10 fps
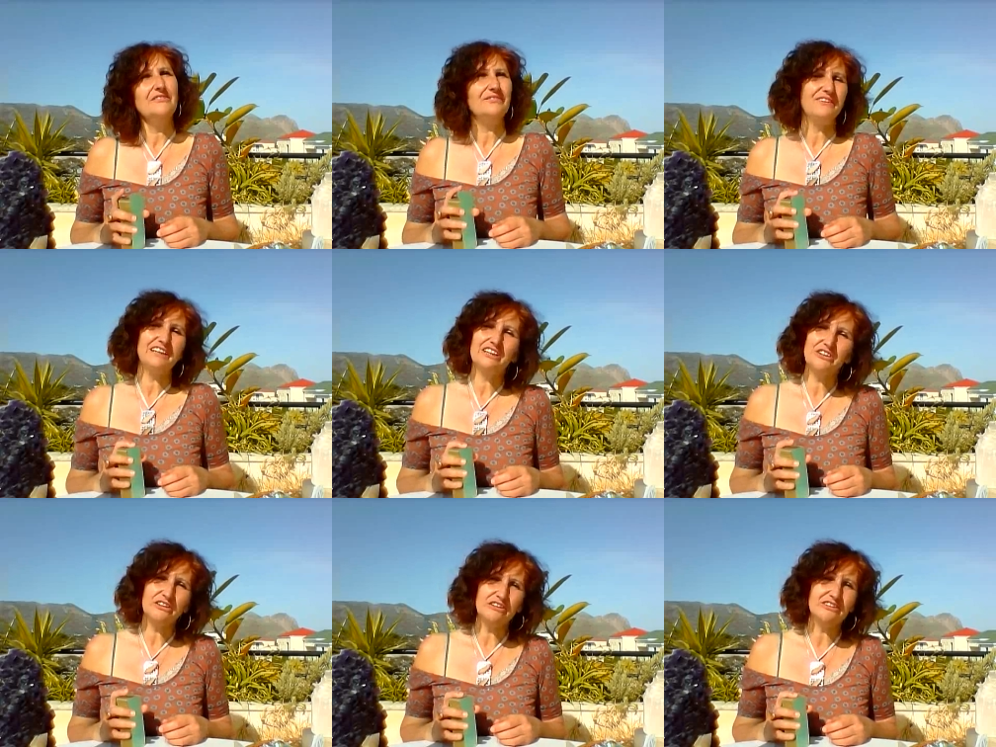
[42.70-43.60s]
Feel
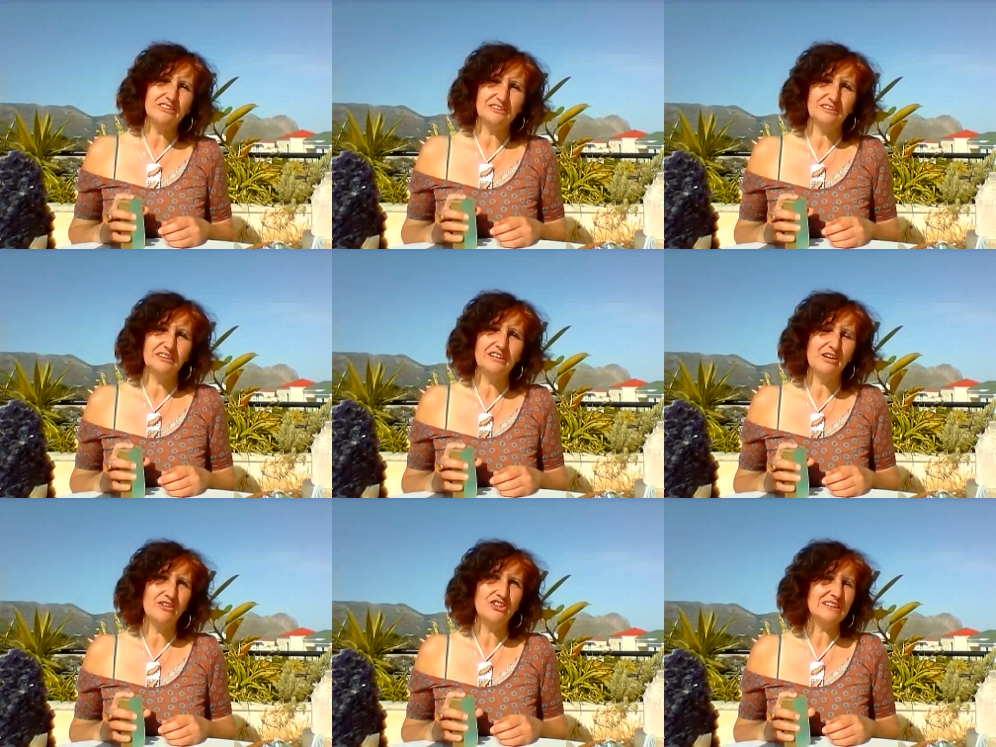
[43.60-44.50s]
good, you
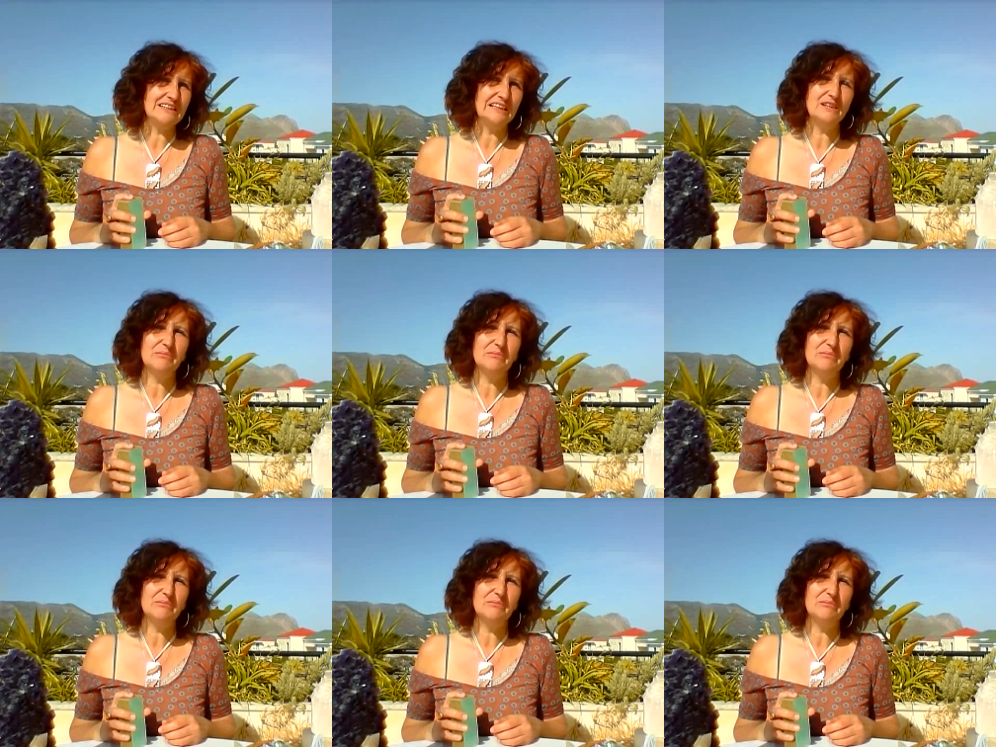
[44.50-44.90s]
know, just think